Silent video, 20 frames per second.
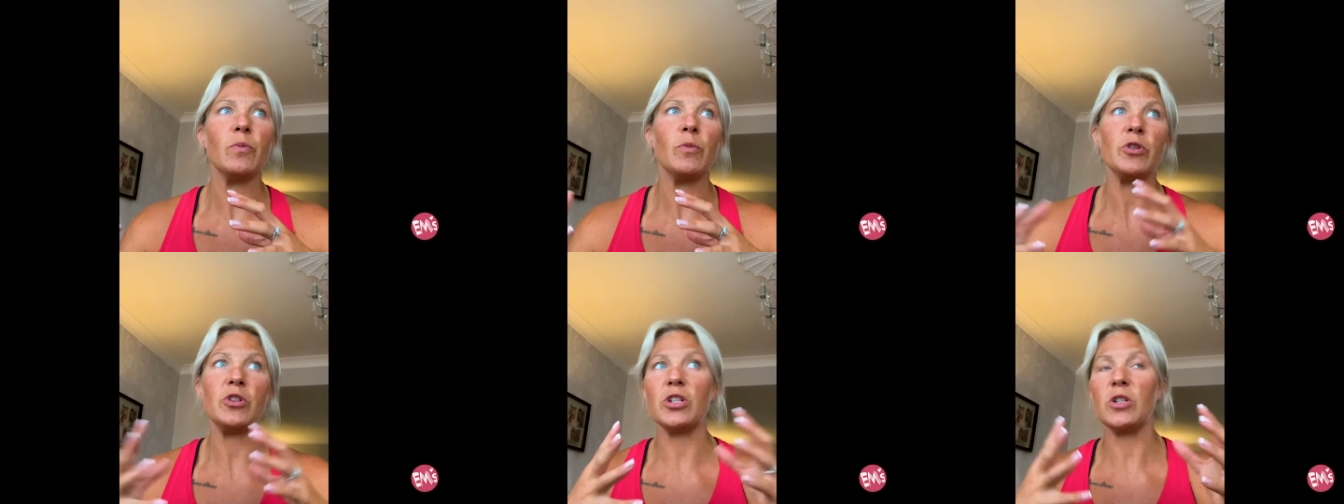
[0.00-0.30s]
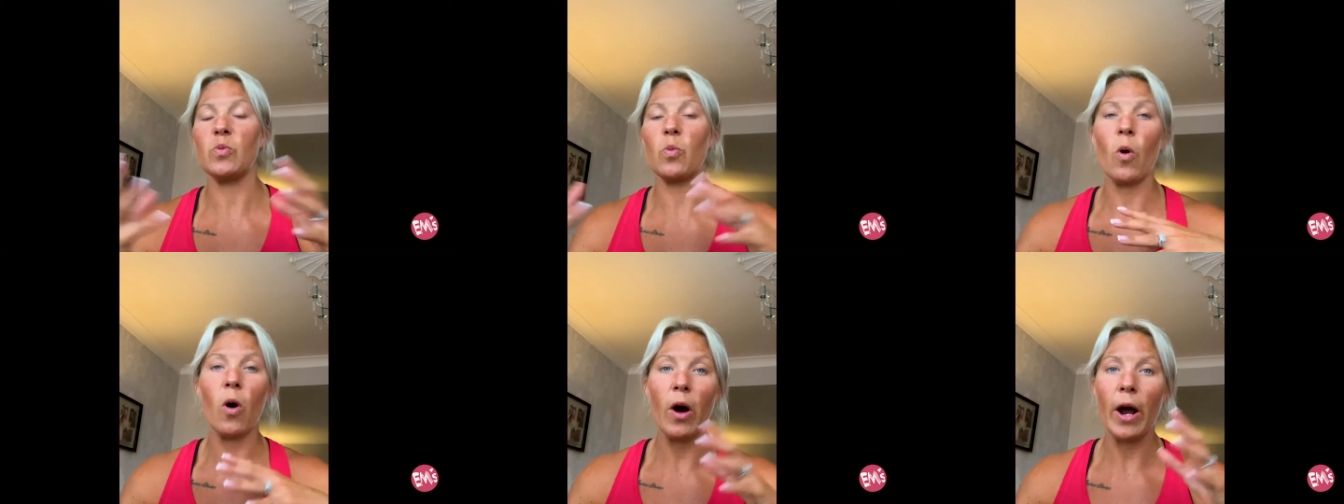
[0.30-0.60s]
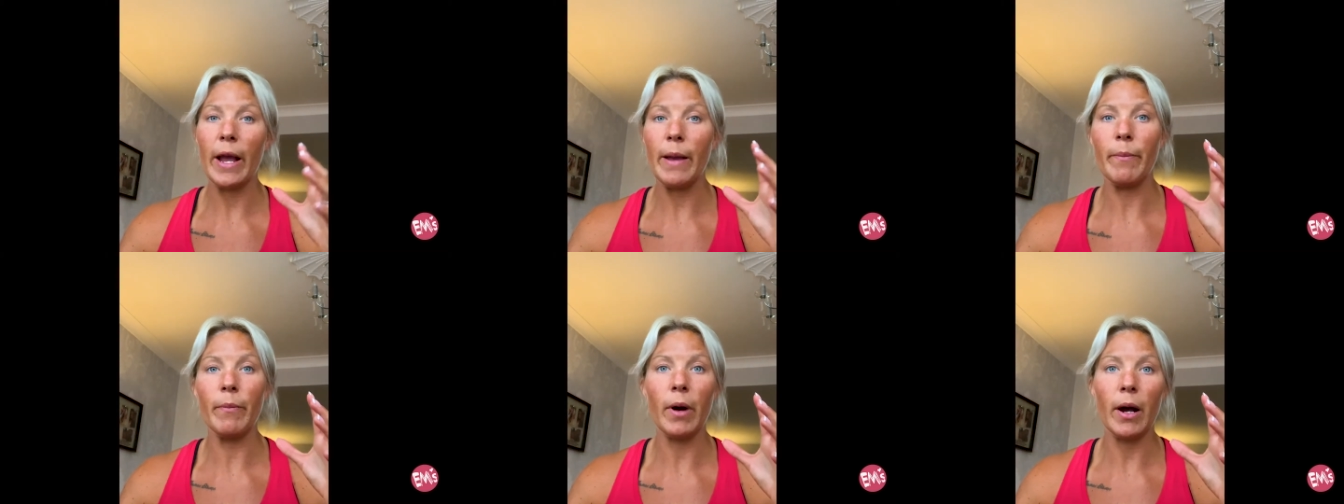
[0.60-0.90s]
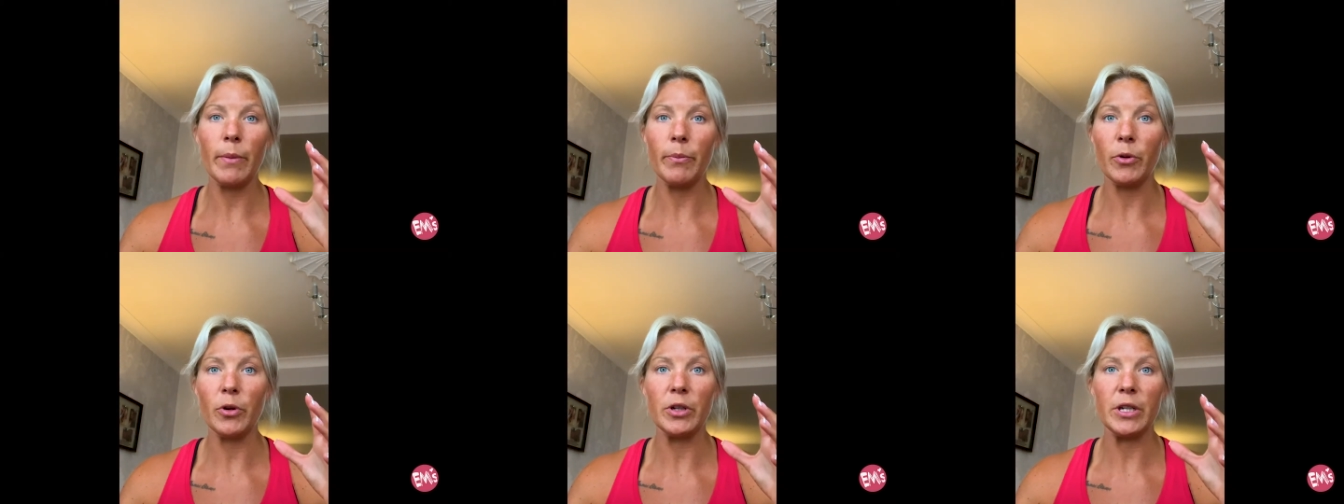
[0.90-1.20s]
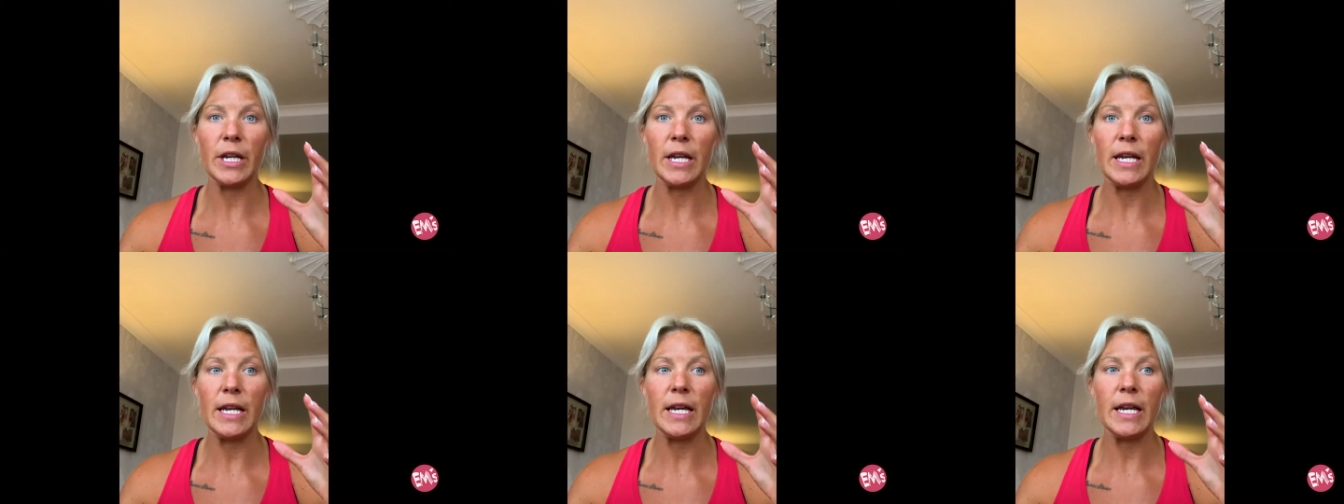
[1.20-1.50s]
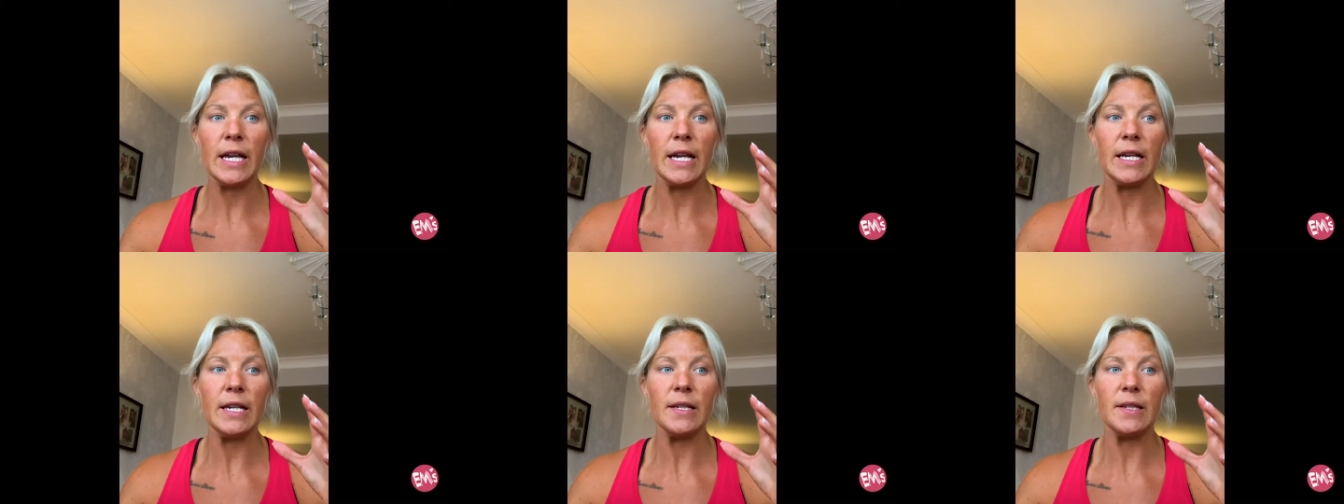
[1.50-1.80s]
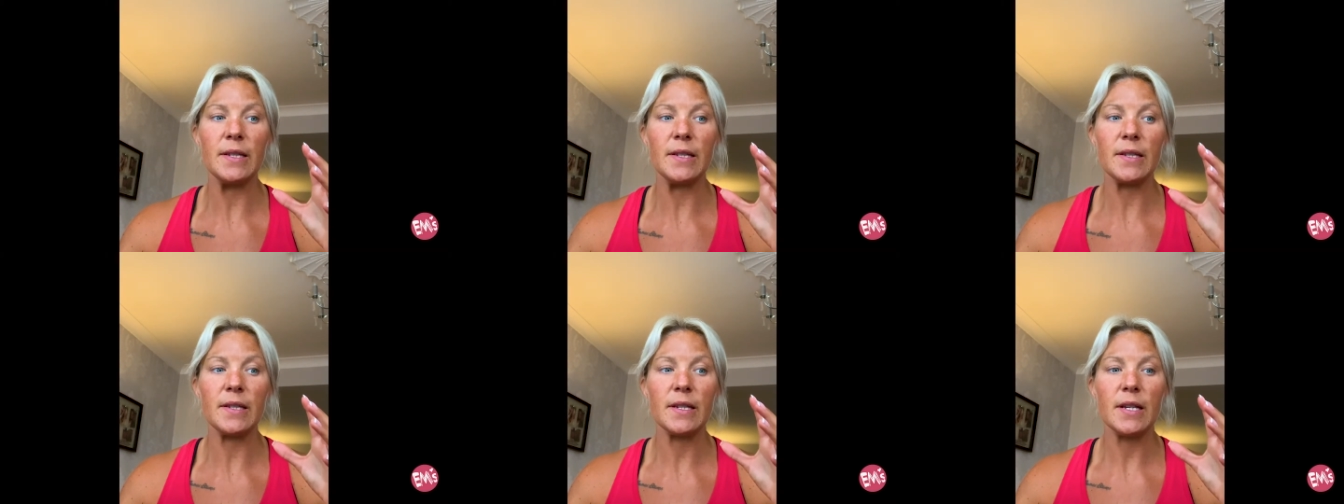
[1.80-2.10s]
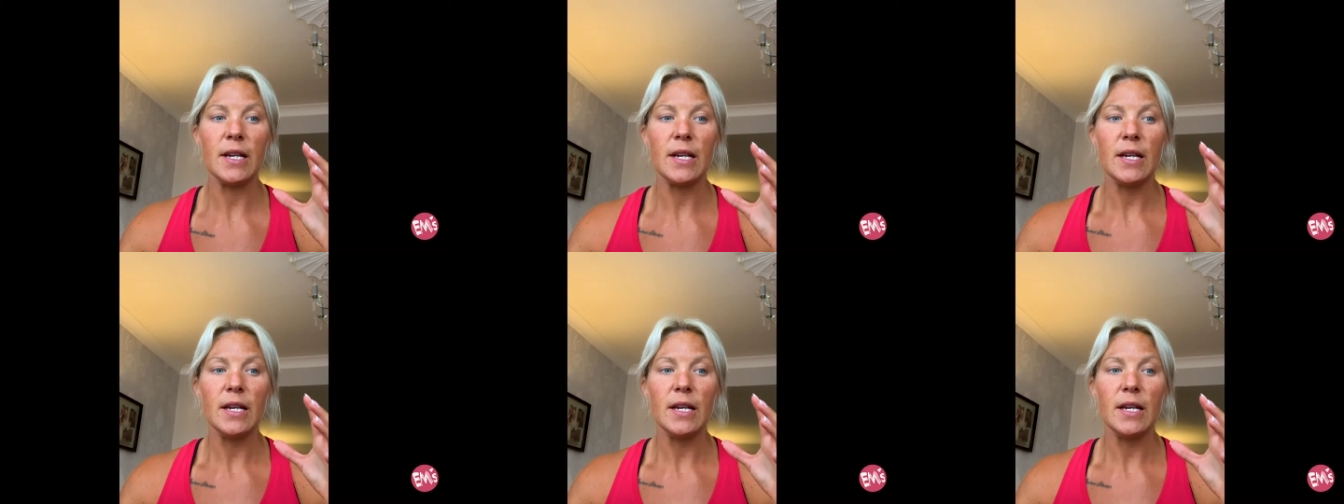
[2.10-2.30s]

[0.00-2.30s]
which is why my body is,